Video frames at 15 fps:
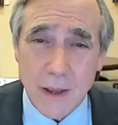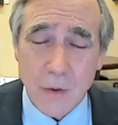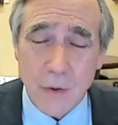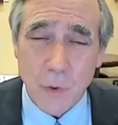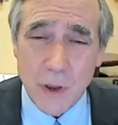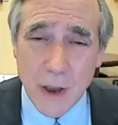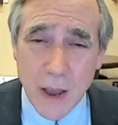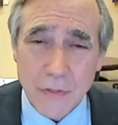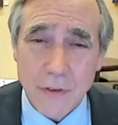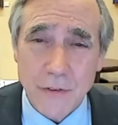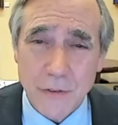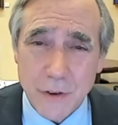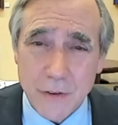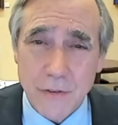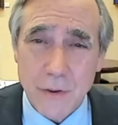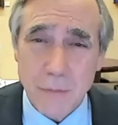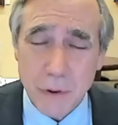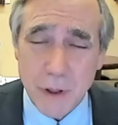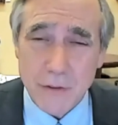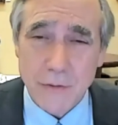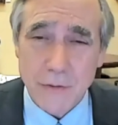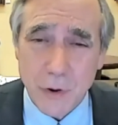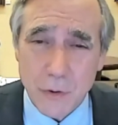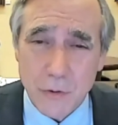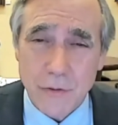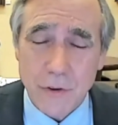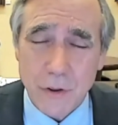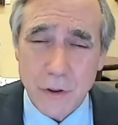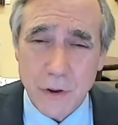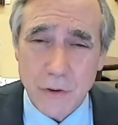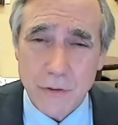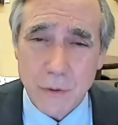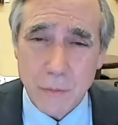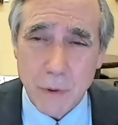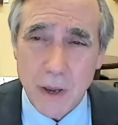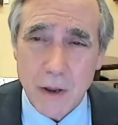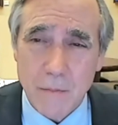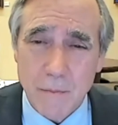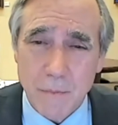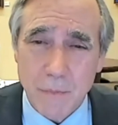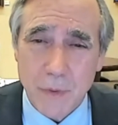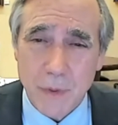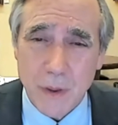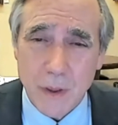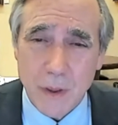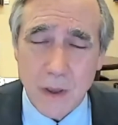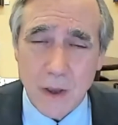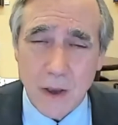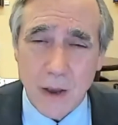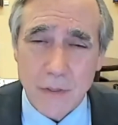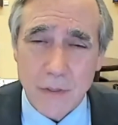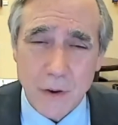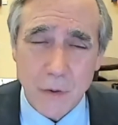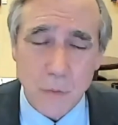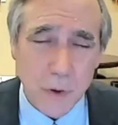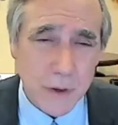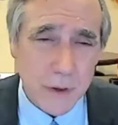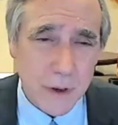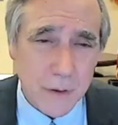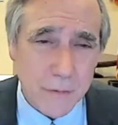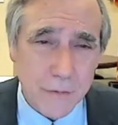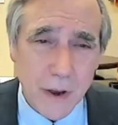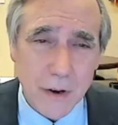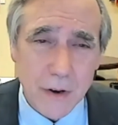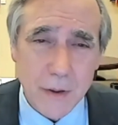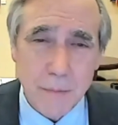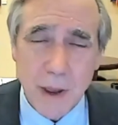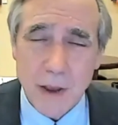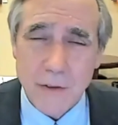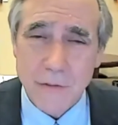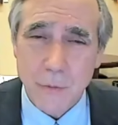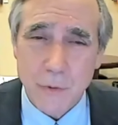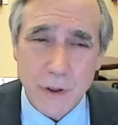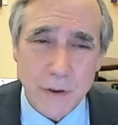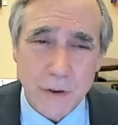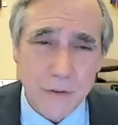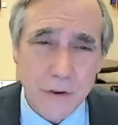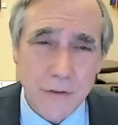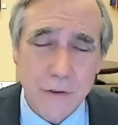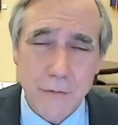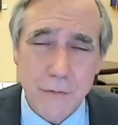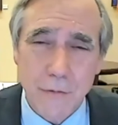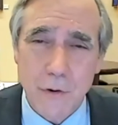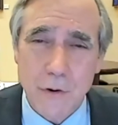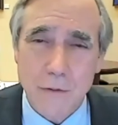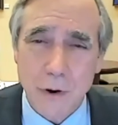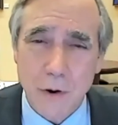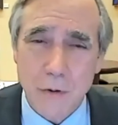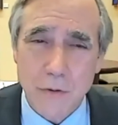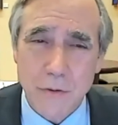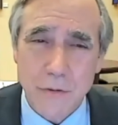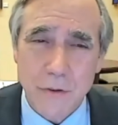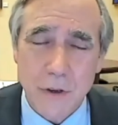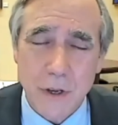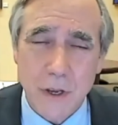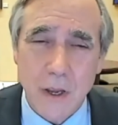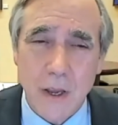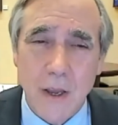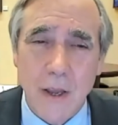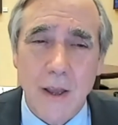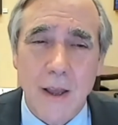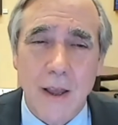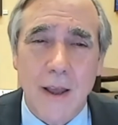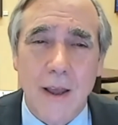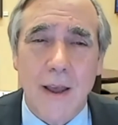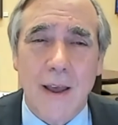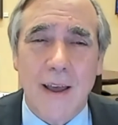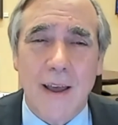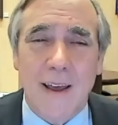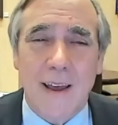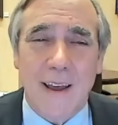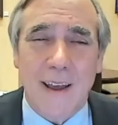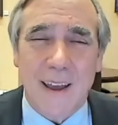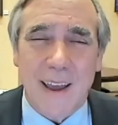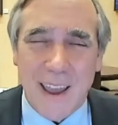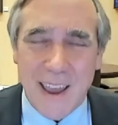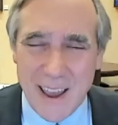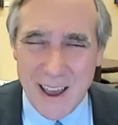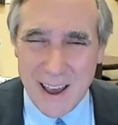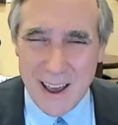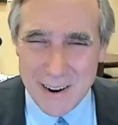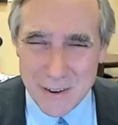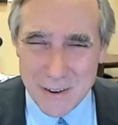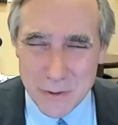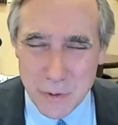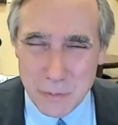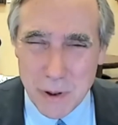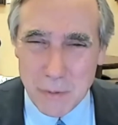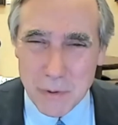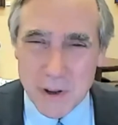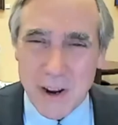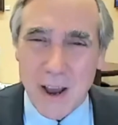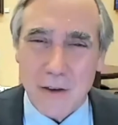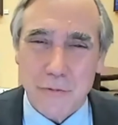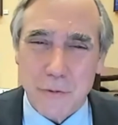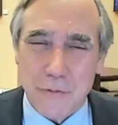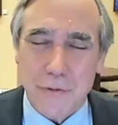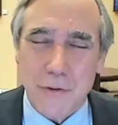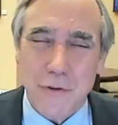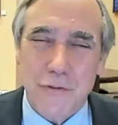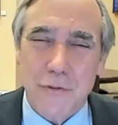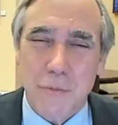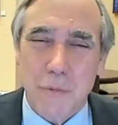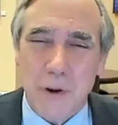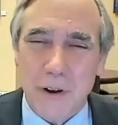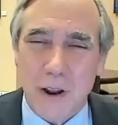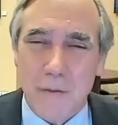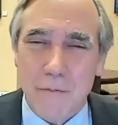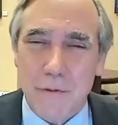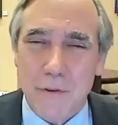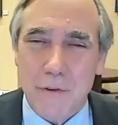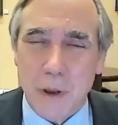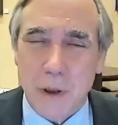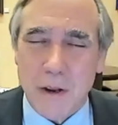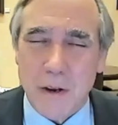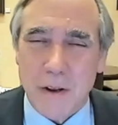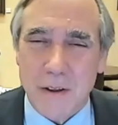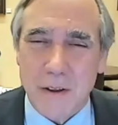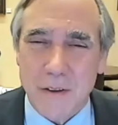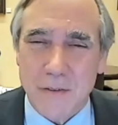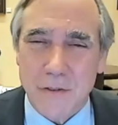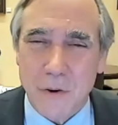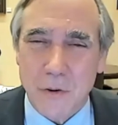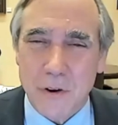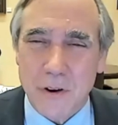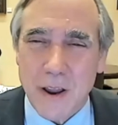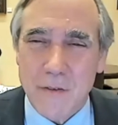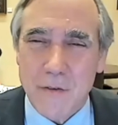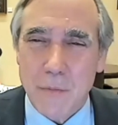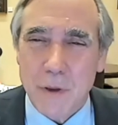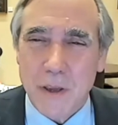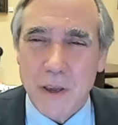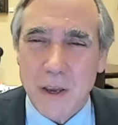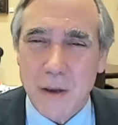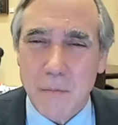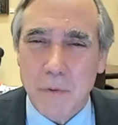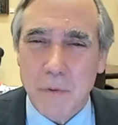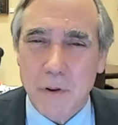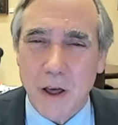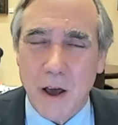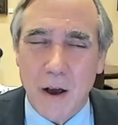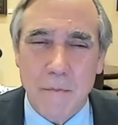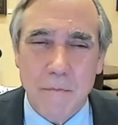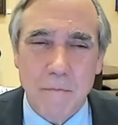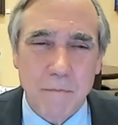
We got the 60+ votes to close debate. I think we finally passed it with like 64 votes. And the Republican House refused to bring it up for debate, so it never became law.